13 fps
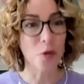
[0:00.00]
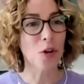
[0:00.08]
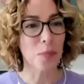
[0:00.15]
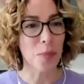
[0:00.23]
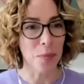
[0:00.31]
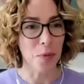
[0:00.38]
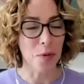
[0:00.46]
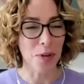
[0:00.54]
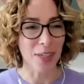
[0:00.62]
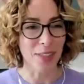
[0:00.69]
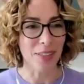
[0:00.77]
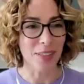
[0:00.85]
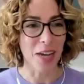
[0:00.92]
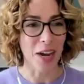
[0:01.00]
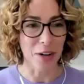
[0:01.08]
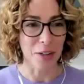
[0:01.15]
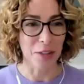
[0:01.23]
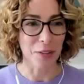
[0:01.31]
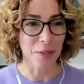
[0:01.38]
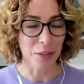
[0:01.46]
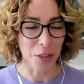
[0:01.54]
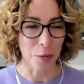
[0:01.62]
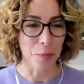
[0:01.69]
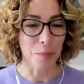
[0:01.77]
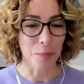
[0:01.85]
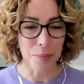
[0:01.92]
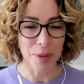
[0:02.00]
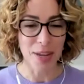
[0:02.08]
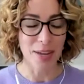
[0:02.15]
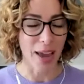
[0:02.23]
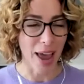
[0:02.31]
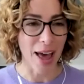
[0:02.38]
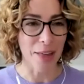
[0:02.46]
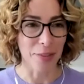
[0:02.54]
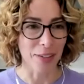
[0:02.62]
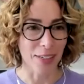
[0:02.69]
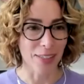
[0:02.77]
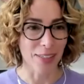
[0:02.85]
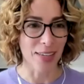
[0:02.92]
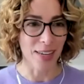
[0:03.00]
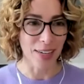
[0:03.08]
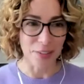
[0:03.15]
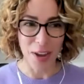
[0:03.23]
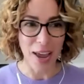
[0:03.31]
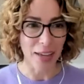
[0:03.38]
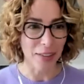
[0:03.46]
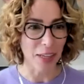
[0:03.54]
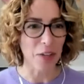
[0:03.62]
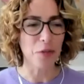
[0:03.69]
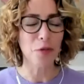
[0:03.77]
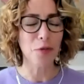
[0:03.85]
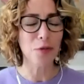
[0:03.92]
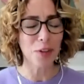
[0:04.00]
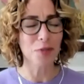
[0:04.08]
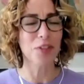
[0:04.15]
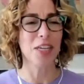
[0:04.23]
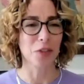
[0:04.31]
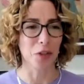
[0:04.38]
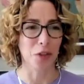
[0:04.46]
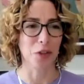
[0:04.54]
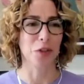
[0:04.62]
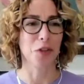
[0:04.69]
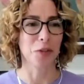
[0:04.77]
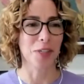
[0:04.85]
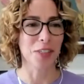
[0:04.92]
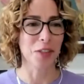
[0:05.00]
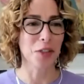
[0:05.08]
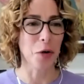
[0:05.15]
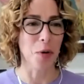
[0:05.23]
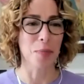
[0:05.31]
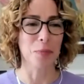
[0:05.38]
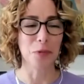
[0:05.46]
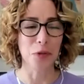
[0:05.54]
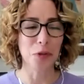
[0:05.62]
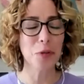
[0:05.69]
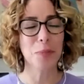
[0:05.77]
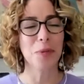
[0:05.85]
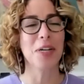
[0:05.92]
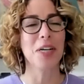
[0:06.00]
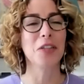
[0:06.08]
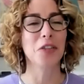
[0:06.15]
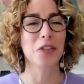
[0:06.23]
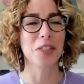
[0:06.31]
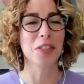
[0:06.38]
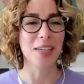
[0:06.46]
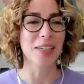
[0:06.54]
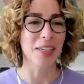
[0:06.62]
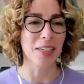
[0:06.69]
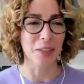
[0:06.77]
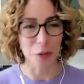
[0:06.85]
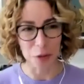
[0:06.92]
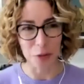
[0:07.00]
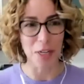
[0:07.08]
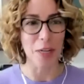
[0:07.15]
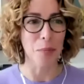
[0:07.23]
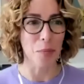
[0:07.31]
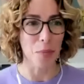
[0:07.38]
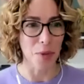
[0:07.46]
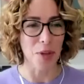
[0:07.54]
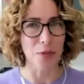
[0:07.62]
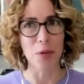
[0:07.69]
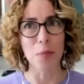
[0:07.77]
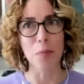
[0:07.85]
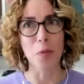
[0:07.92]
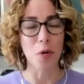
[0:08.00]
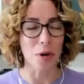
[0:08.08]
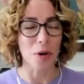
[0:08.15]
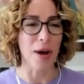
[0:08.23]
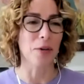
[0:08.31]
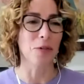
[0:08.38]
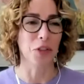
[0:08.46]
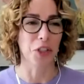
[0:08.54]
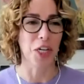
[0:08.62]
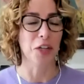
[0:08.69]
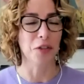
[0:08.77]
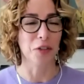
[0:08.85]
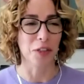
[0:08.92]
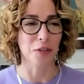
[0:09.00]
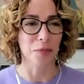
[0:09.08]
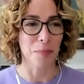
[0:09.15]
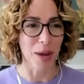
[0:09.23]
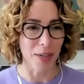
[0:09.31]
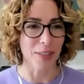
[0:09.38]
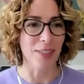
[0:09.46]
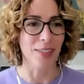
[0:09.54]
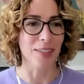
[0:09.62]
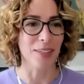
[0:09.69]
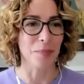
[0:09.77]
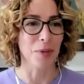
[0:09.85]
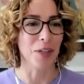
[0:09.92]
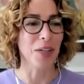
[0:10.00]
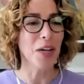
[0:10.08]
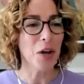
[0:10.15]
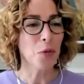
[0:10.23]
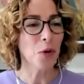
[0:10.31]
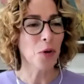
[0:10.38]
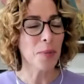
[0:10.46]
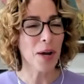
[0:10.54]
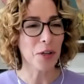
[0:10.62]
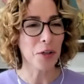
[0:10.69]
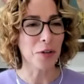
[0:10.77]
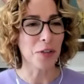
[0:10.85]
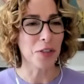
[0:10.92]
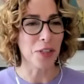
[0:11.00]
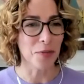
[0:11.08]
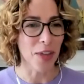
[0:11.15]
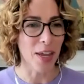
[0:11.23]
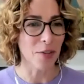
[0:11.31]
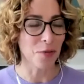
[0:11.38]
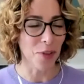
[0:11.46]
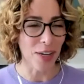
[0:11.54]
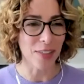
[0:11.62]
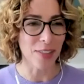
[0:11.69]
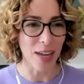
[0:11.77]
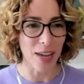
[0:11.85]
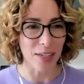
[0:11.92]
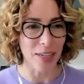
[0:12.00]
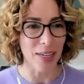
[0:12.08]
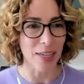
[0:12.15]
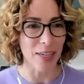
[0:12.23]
of my boys are, big athletes and have had like 15 surgeries. So I'm super interested in learning even more about regenerative medicine. But what about yours? Have they faced any?